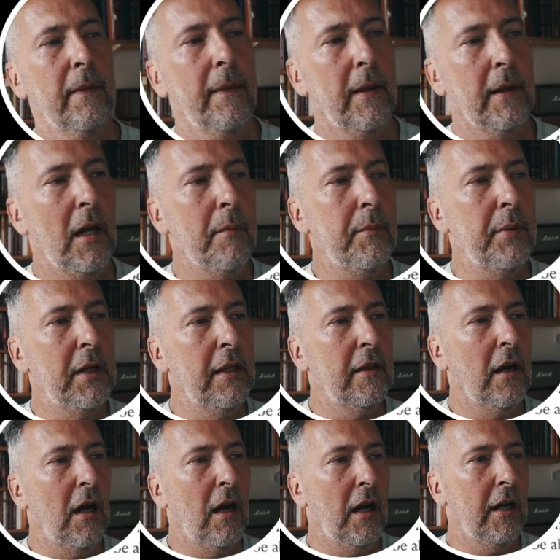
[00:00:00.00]
The company
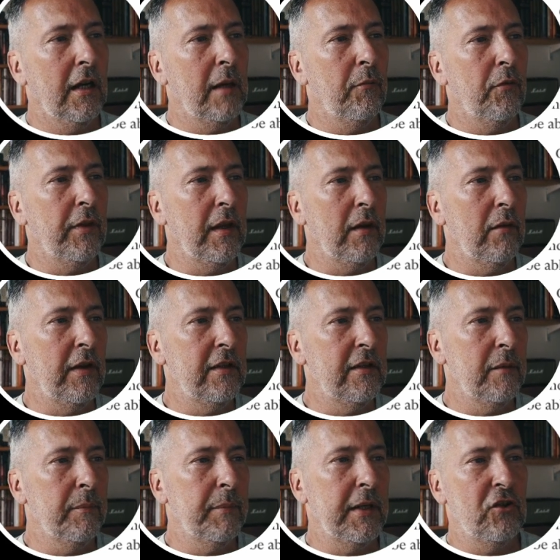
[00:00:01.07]
that hired him for the event
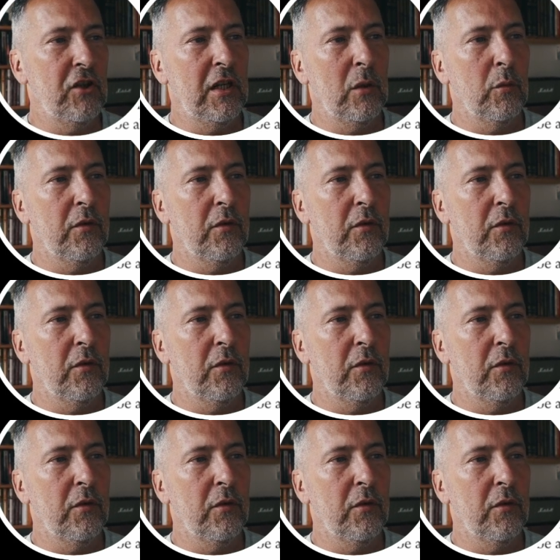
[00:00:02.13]
in Beijing